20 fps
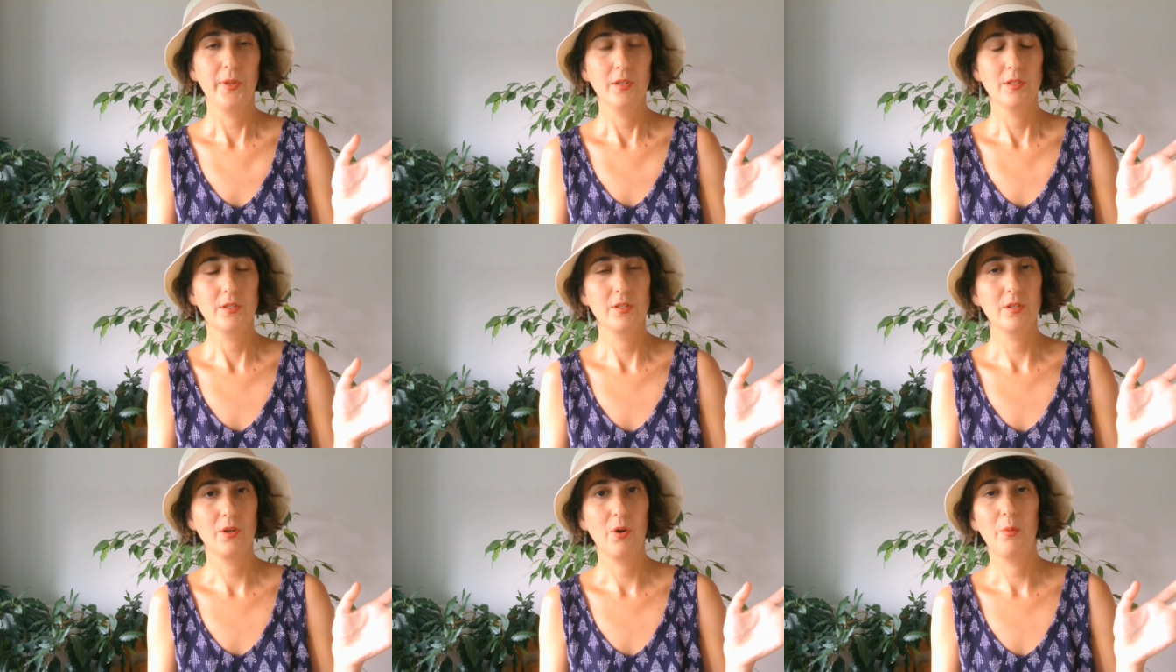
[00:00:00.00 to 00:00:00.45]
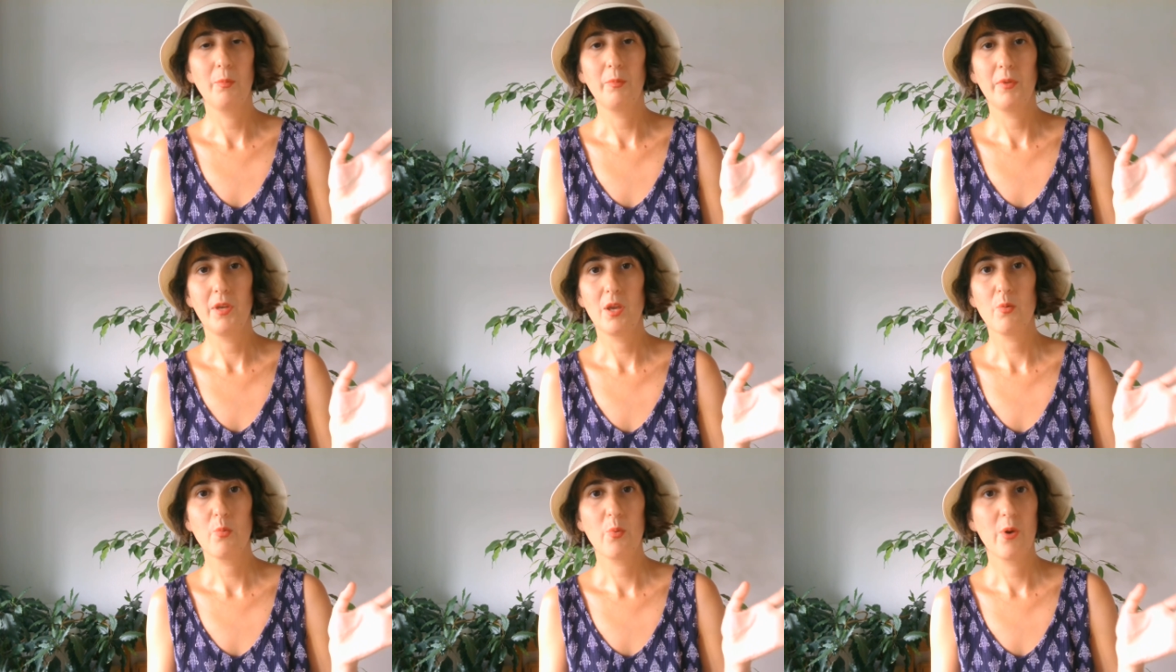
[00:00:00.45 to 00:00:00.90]
So
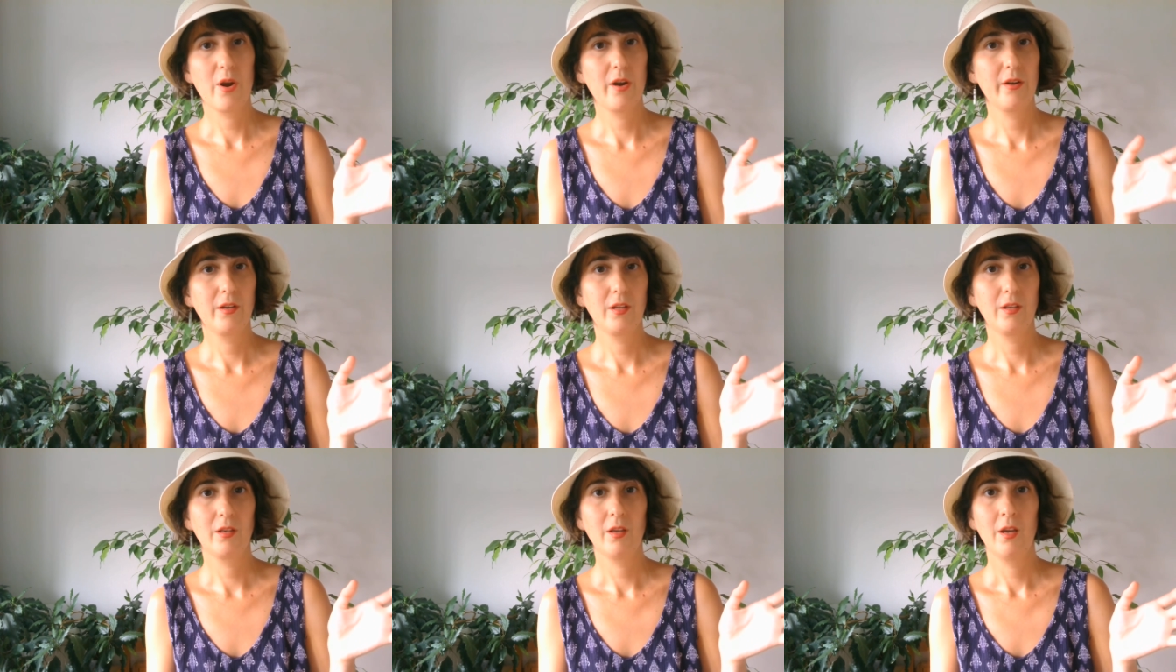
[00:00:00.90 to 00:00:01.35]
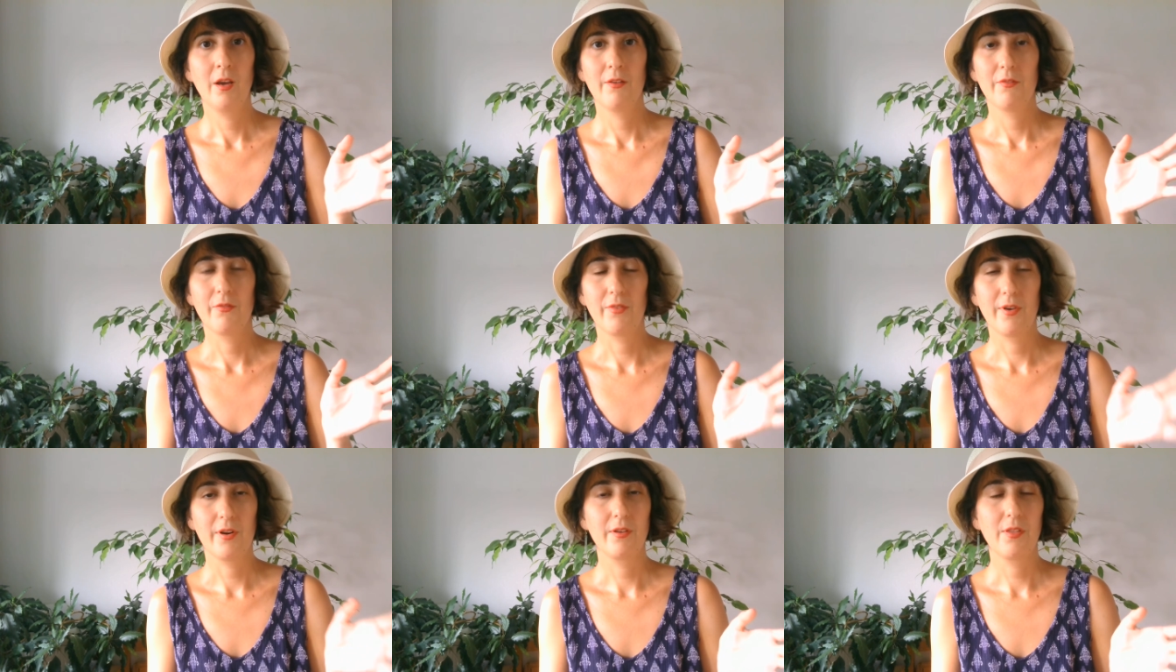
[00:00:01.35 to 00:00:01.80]
me wearing
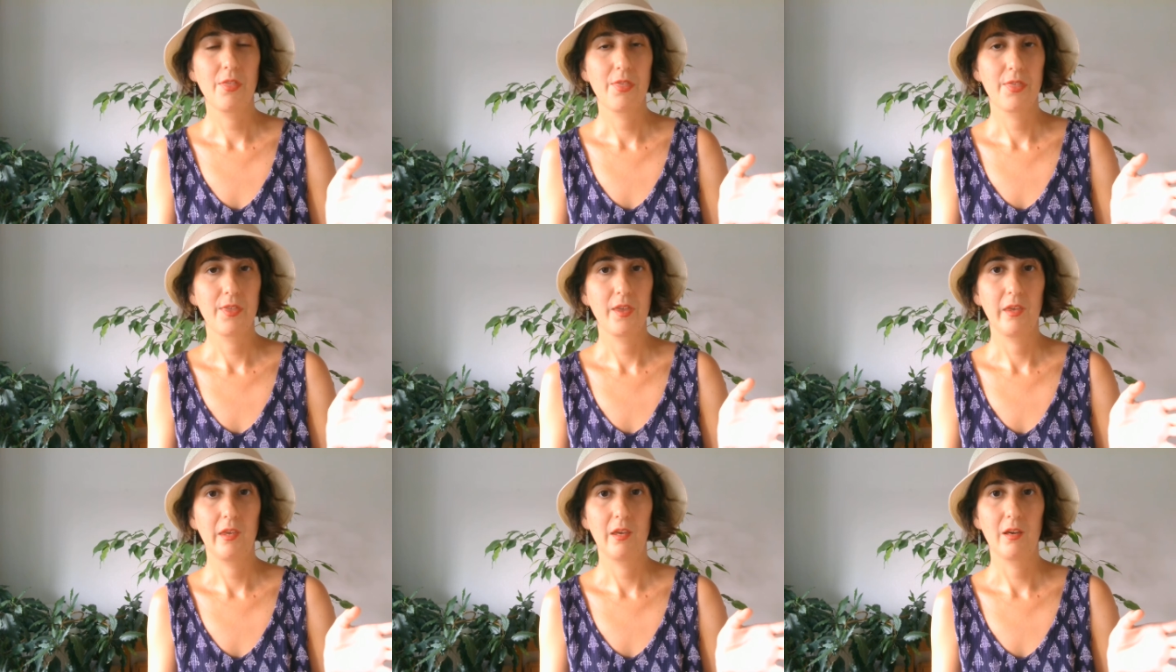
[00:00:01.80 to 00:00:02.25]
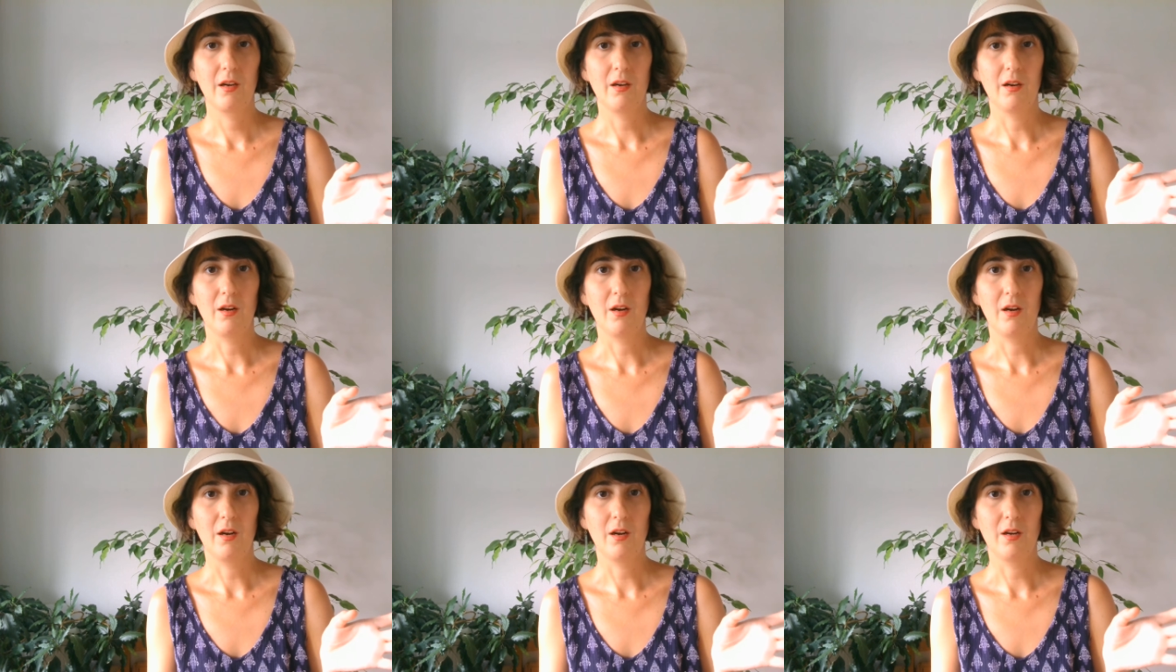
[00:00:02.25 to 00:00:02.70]
very thick
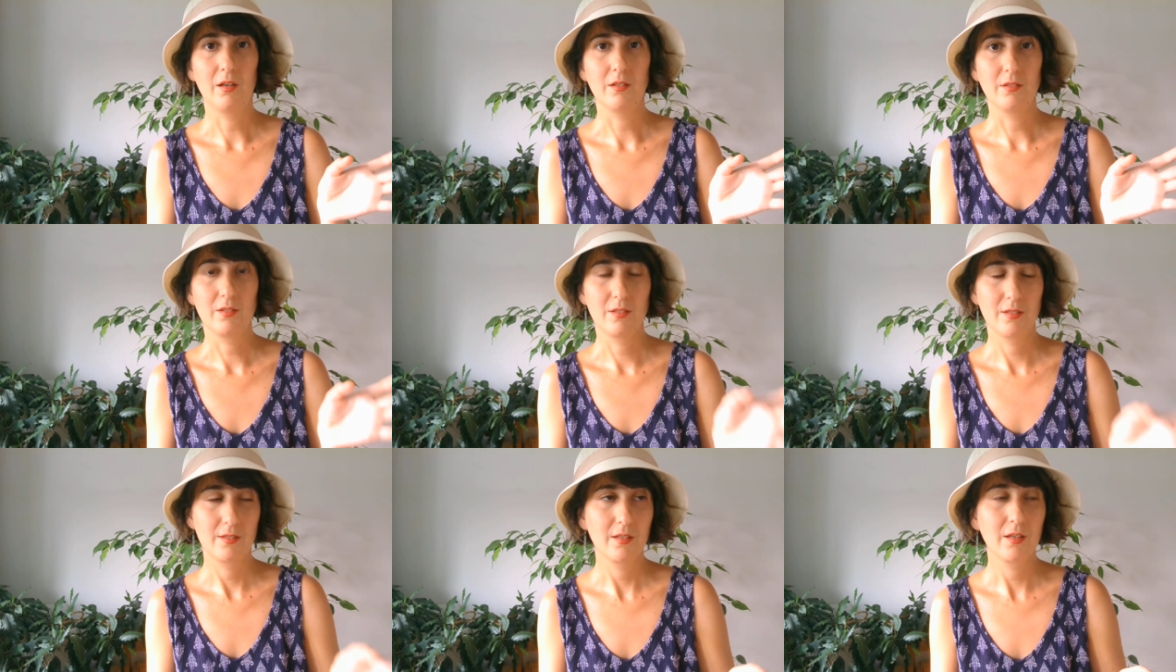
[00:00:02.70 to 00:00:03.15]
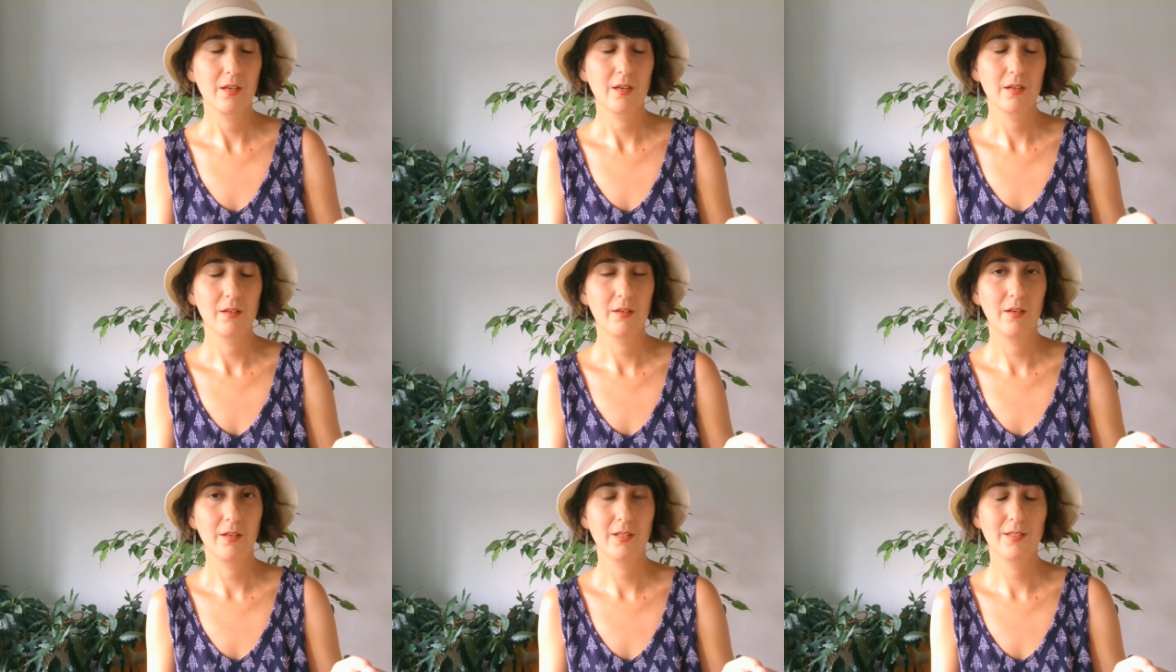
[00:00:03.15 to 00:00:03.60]

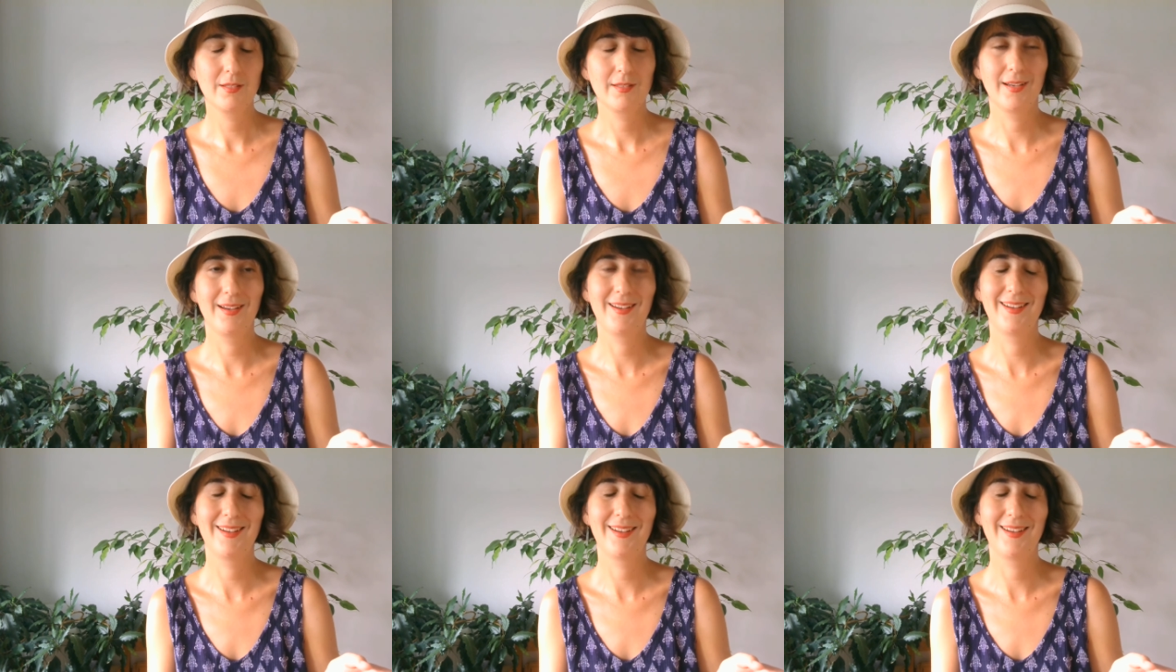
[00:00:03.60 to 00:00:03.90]
sneakers,